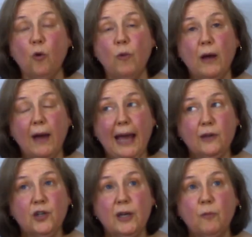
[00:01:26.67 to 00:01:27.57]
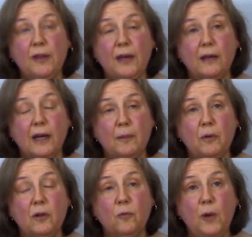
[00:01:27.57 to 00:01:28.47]
Well, actually, within a
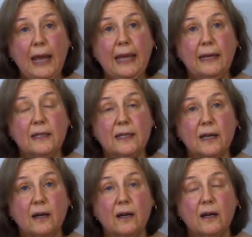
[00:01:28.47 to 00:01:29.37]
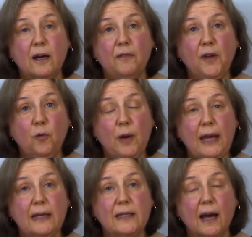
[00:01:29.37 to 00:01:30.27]
couple of weeks, a few
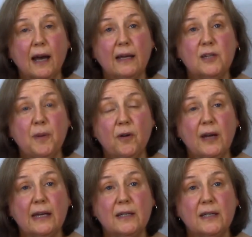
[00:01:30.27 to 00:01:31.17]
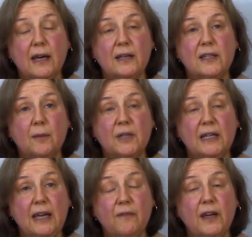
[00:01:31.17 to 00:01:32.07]
weeks, I experienced some
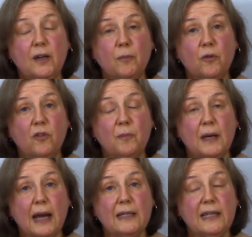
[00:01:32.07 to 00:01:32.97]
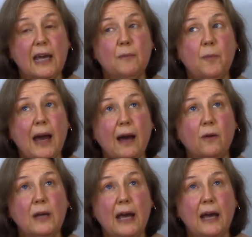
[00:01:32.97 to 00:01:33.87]
significant improvement. I'd say
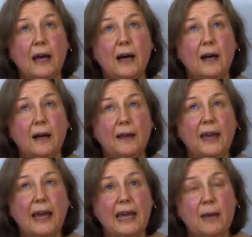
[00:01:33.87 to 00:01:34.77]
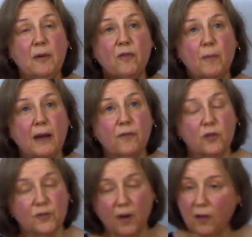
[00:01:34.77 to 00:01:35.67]
about, I think I came in for my
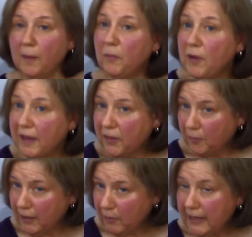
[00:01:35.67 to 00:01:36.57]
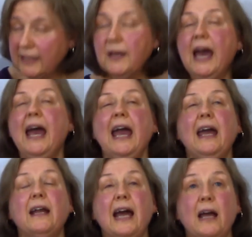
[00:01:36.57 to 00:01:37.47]
first follow-up within 3 weeks,
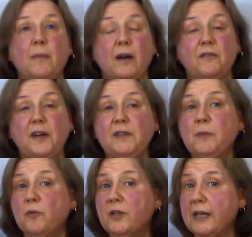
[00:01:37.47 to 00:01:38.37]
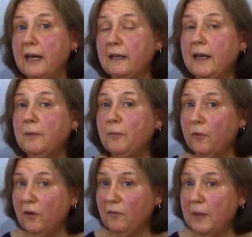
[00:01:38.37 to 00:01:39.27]
and I had about 50%
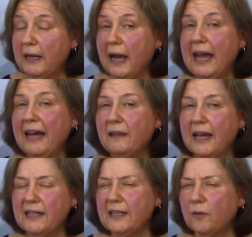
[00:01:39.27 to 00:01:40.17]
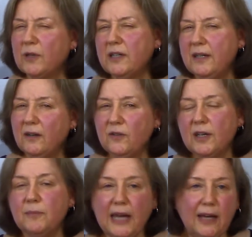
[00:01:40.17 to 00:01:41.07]
improvement. I had less, there was still
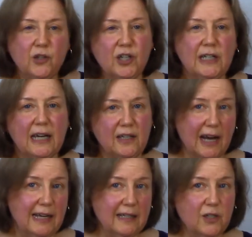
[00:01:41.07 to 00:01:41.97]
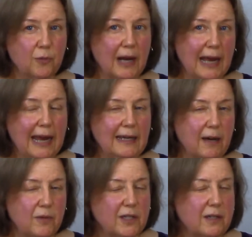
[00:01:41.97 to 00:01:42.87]
some tension and tightness when I ate, and
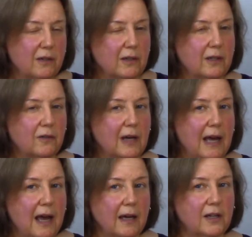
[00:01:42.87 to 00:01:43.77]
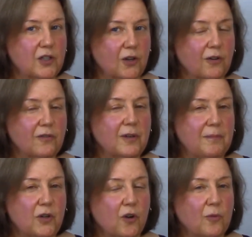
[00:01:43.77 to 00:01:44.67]
I was still a little concerned
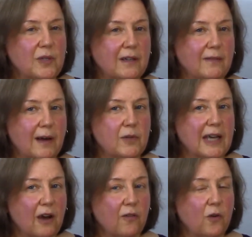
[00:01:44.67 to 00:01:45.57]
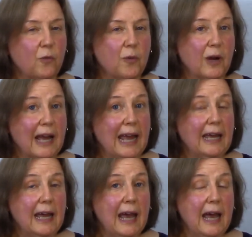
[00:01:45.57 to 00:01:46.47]
in terms of I was careful with what I
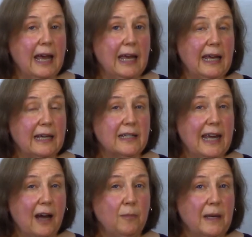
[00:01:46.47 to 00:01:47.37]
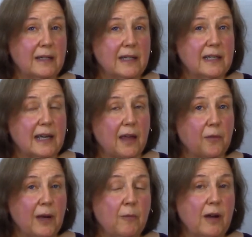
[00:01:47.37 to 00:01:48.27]
ate. It has now been, since
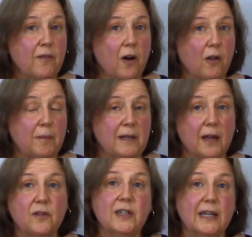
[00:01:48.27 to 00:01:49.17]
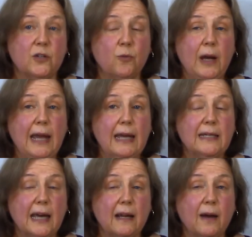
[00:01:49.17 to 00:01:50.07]
that 3-week follow-up, another 6
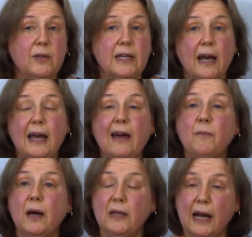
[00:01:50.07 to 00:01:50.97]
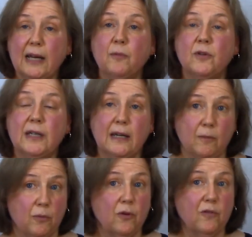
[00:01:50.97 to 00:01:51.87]
weeks, and I would say I have about 90%
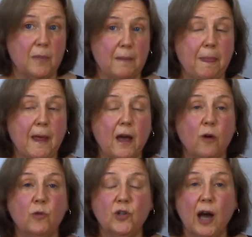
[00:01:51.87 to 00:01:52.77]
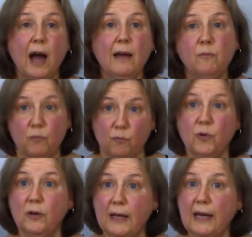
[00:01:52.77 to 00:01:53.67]
improvement, which I'm
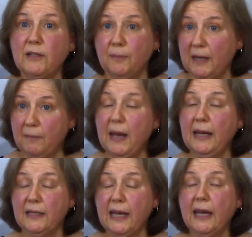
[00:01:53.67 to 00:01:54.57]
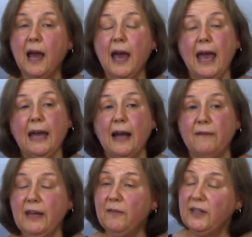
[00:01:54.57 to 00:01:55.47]
really, it's been amazing. And
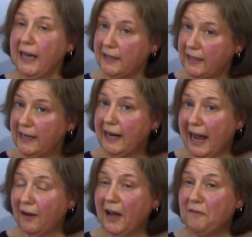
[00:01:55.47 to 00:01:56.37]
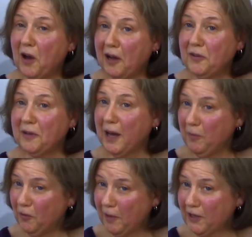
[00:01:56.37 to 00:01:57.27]
I've even tested it out. I've gone to a
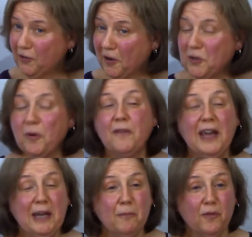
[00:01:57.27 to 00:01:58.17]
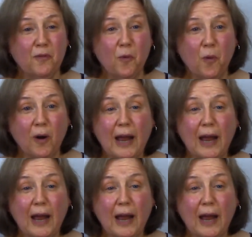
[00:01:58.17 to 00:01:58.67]
couple of restaurants where I've eaten before.